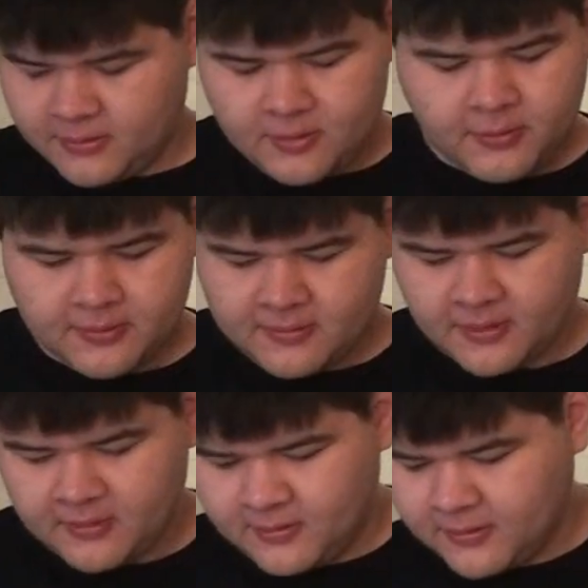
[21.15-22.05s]
You know what
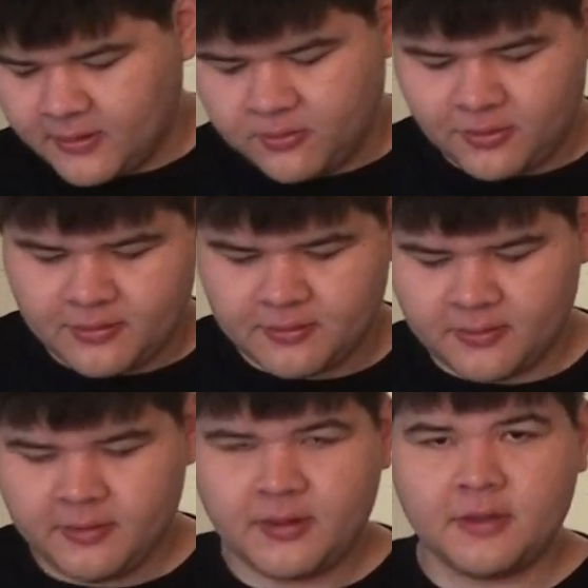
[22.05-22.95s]
side style tricks
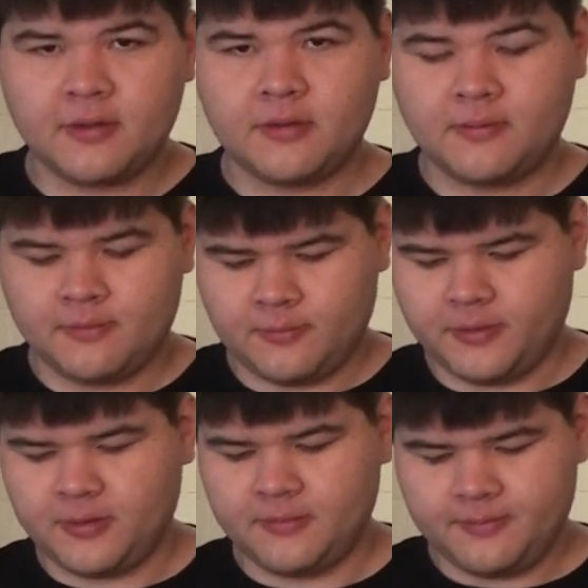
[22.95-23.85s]
look like,
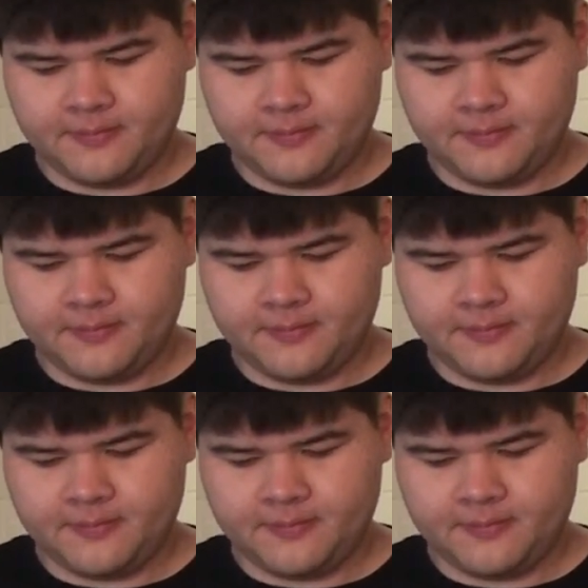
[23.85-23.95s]
right?